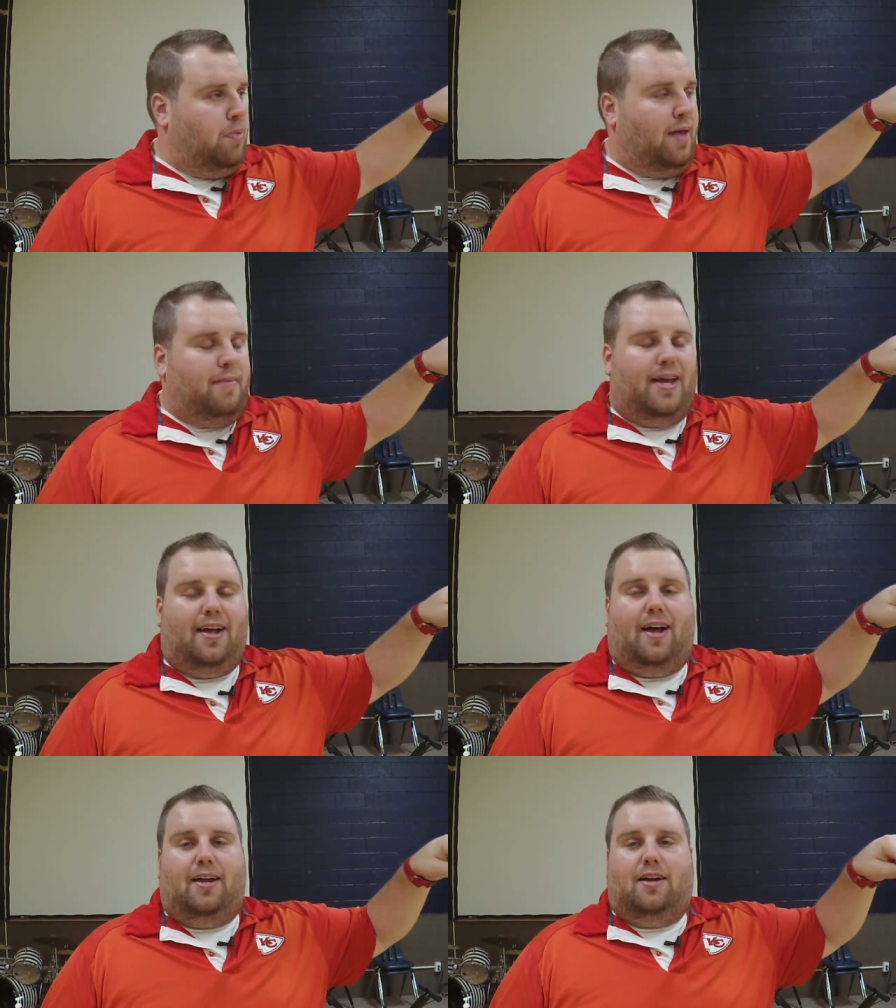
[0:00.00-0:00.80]

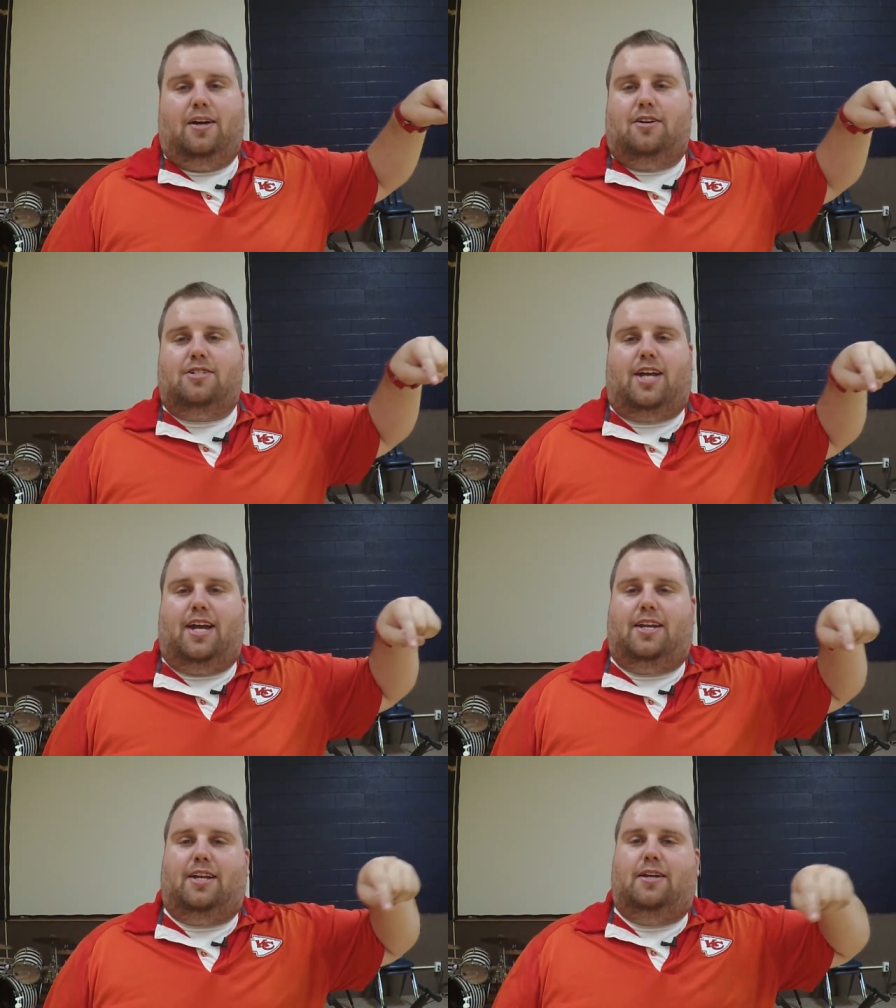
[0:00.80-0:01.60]

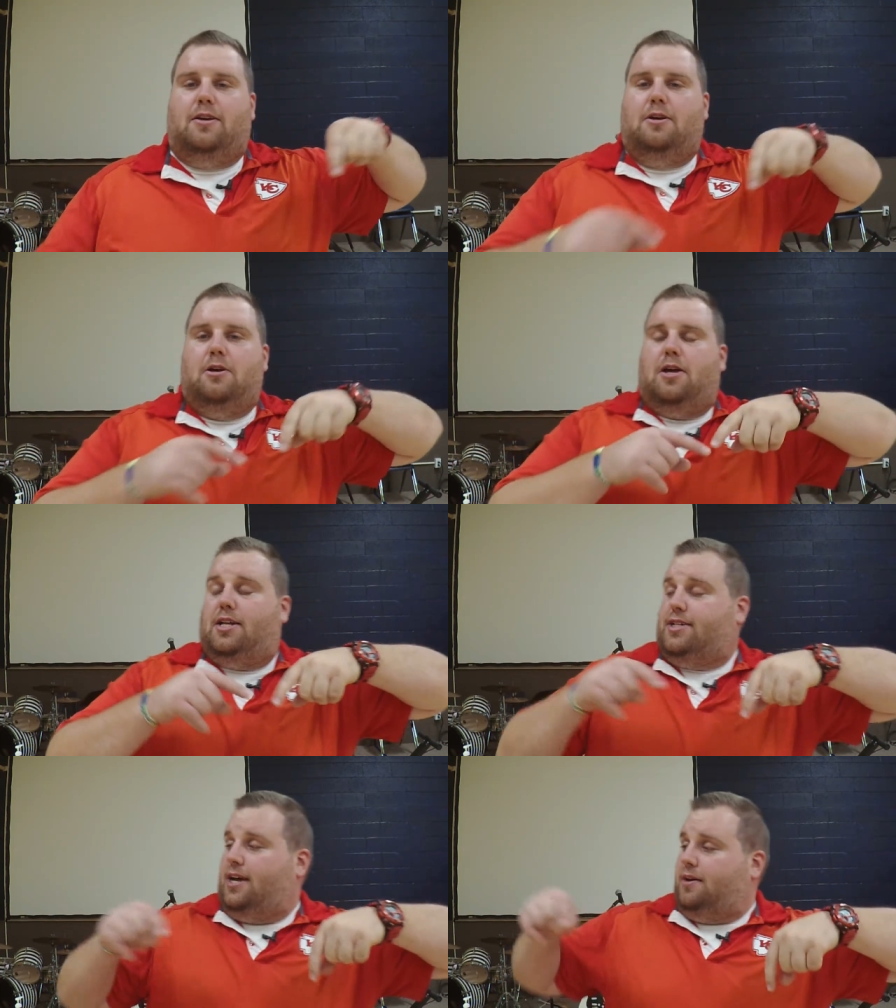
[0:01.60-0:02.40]
understand it
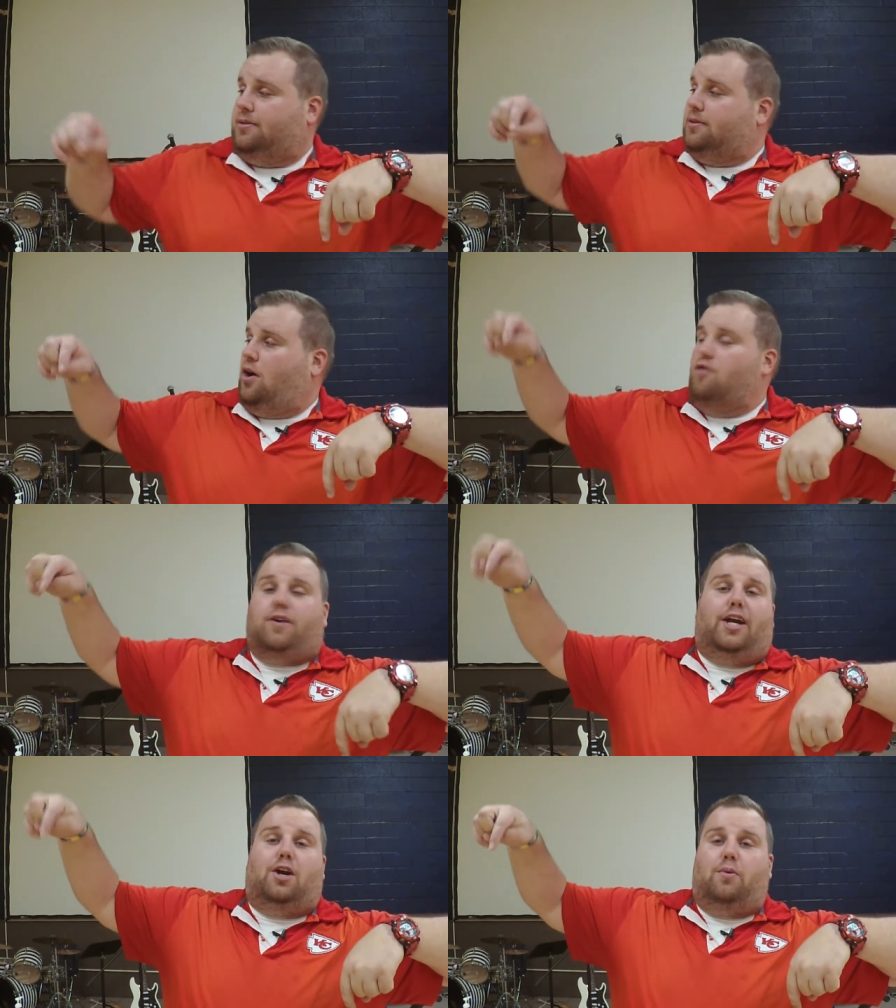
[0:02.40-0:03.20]
until
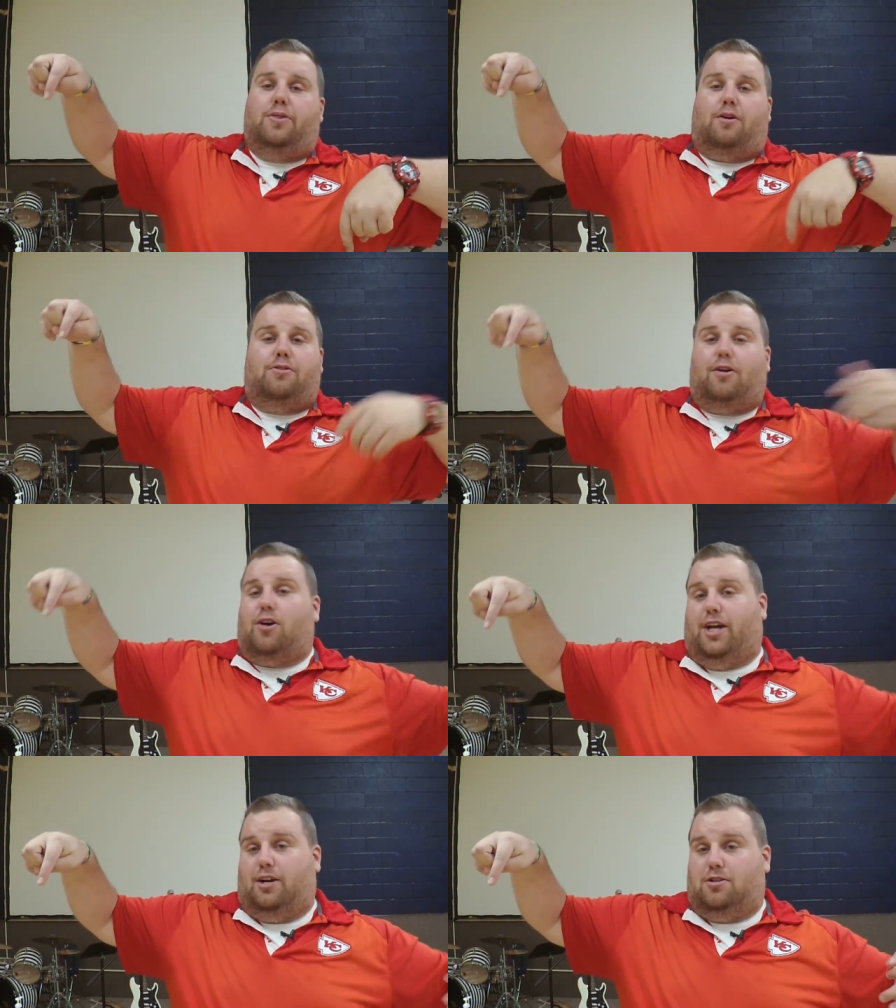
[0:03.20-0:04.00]
over here when they're
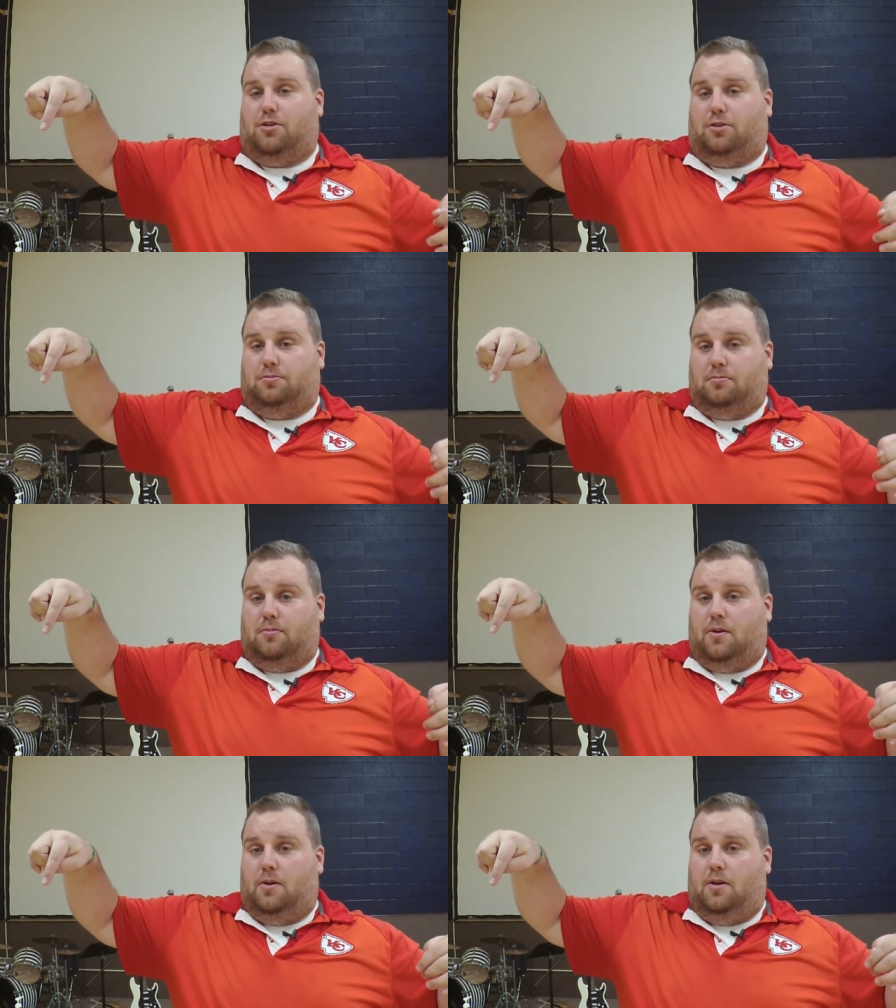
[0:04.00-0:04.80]
30 years old.
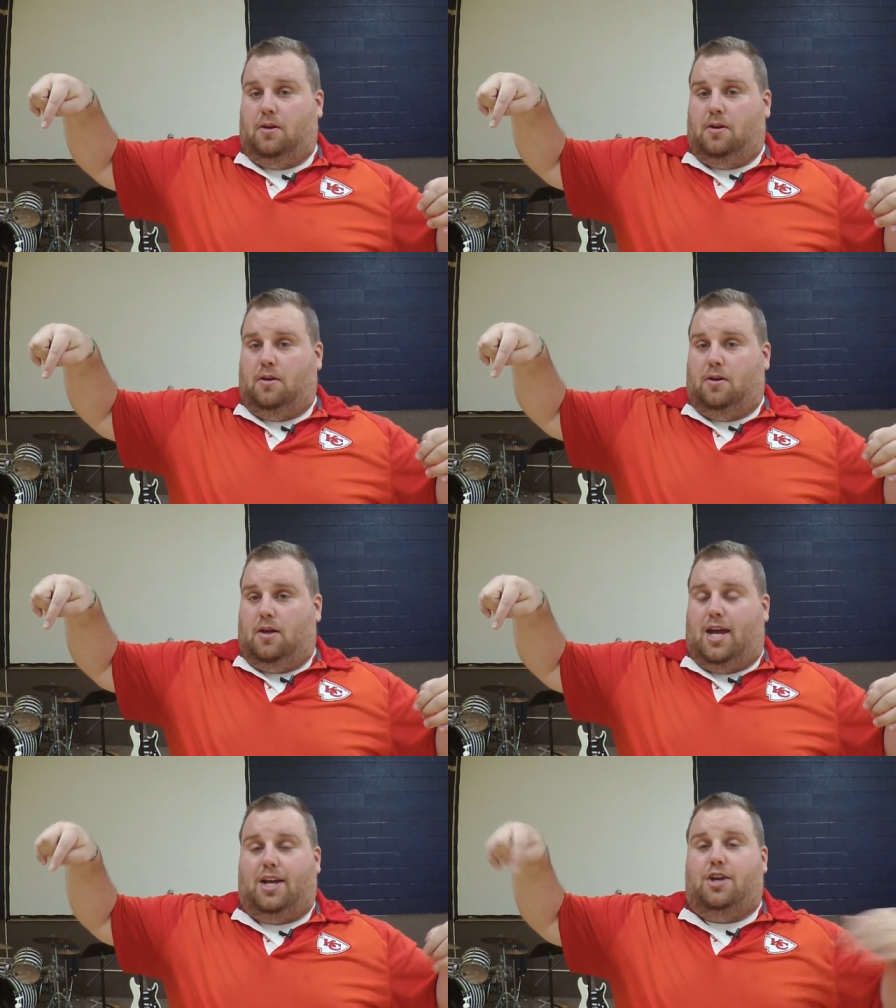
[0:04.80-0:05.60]

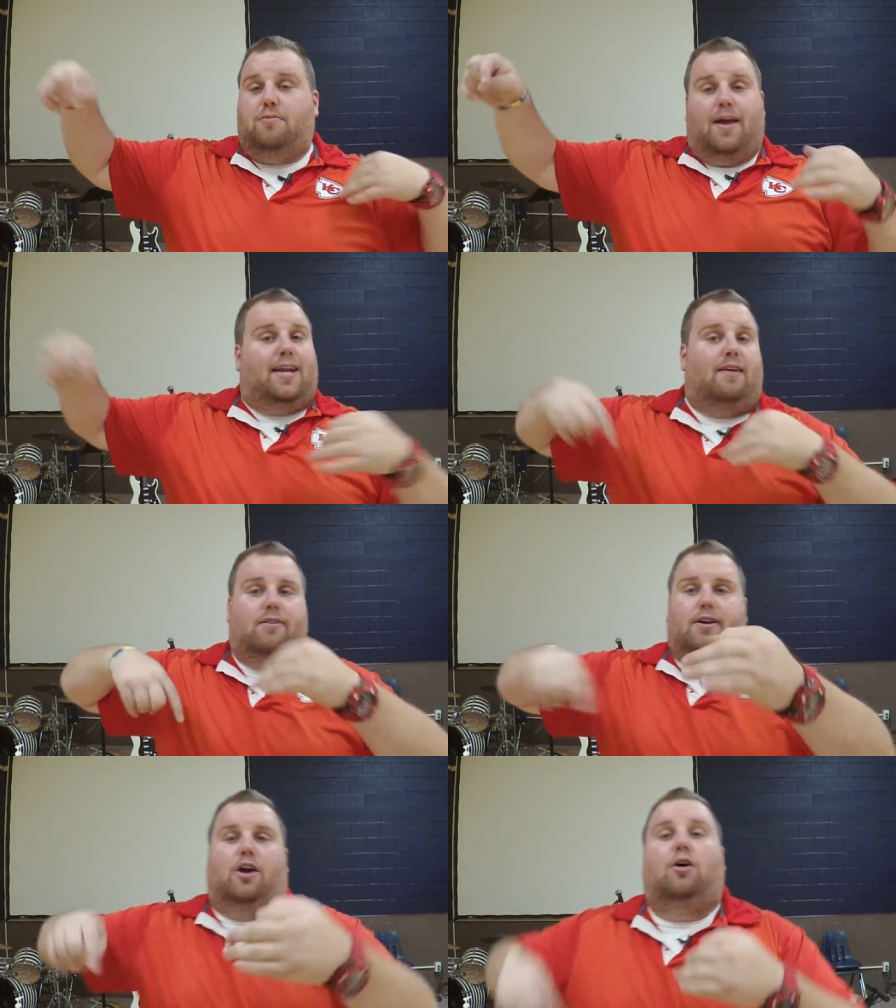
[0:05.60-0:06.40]
And you may
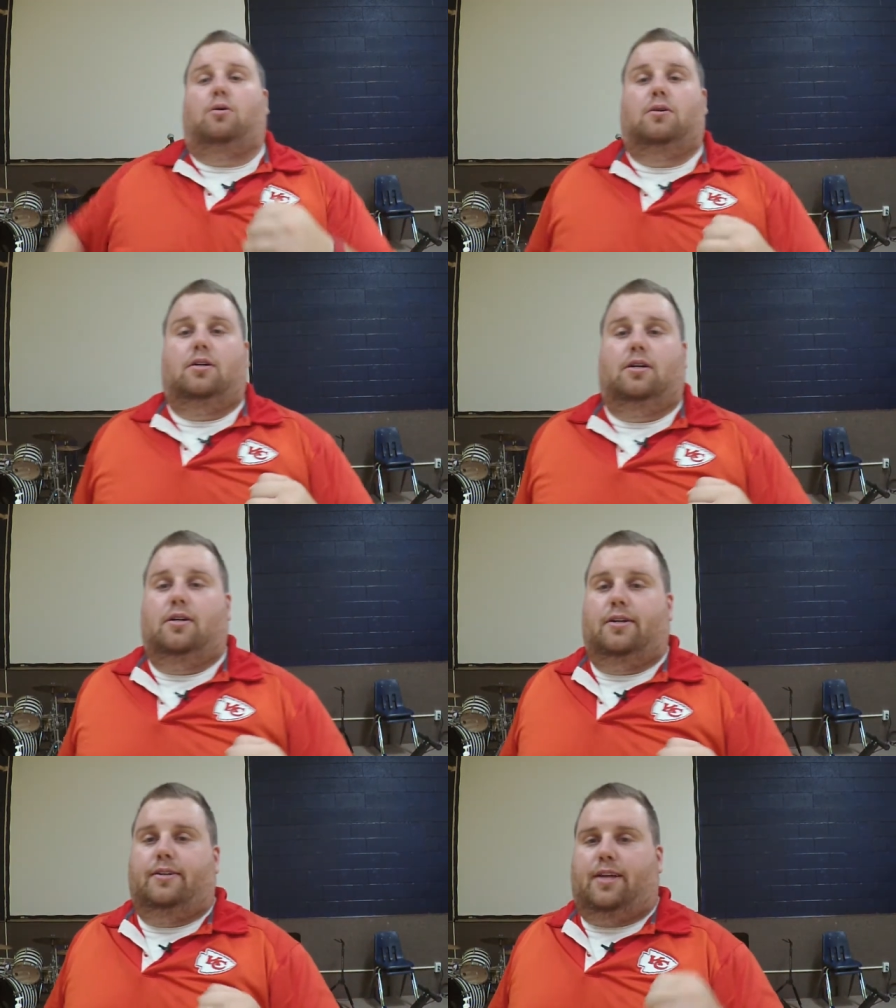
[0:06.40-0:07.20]
never know
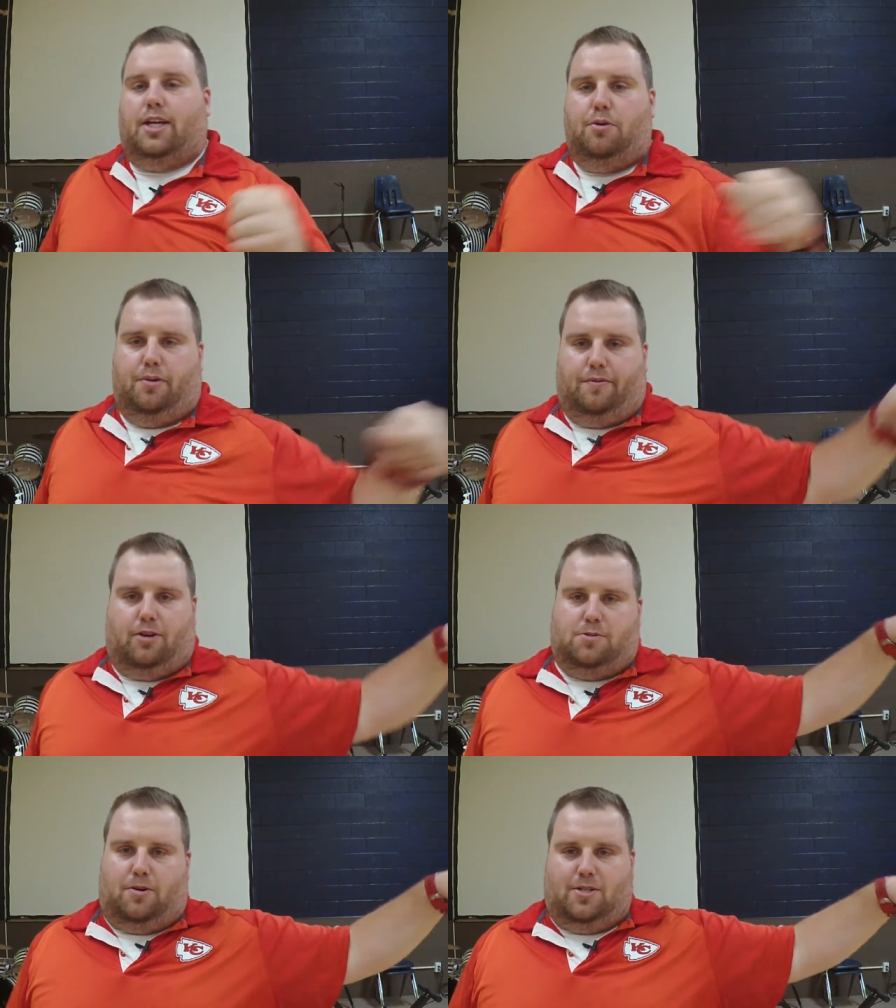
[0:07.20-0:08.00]
that you were the
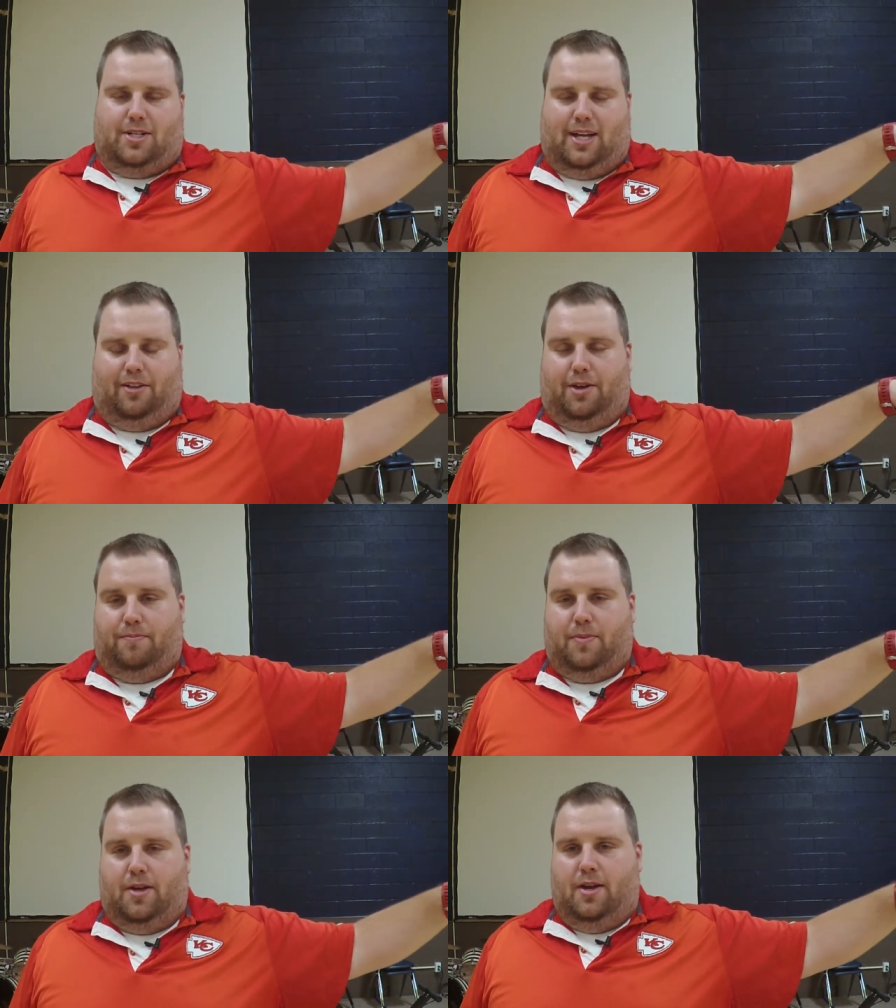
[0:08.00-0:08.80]
first person to tell
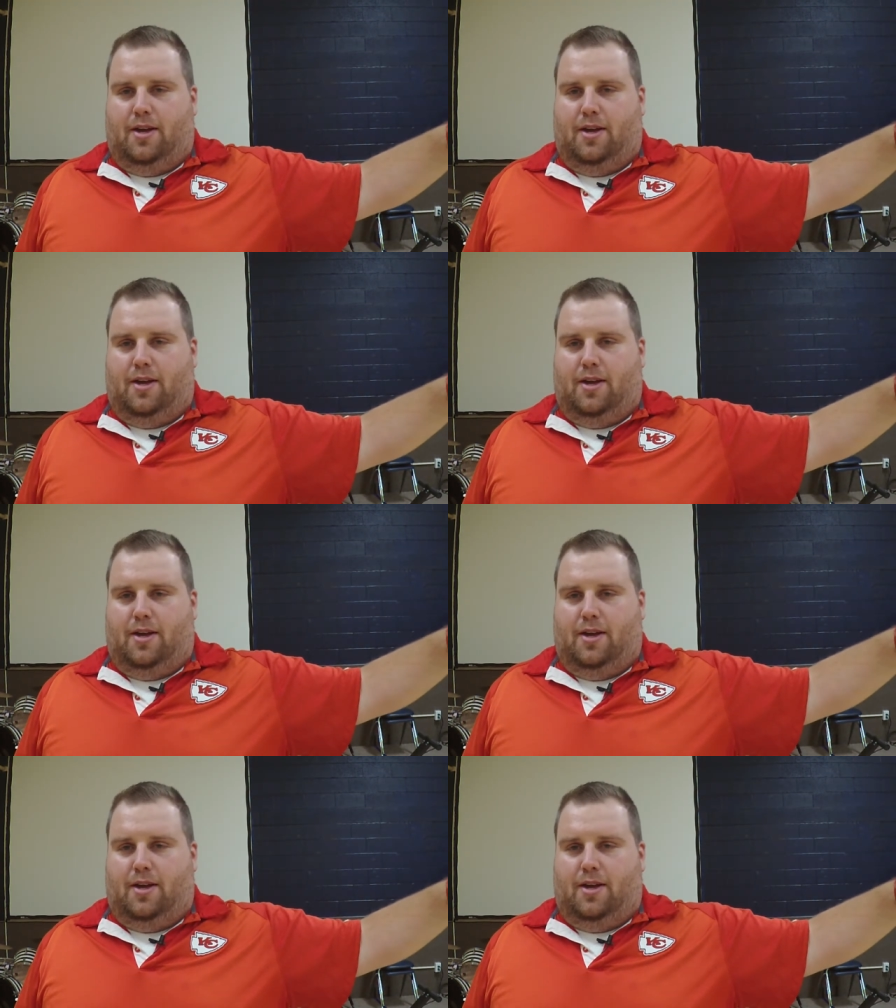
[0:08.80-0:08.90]
them,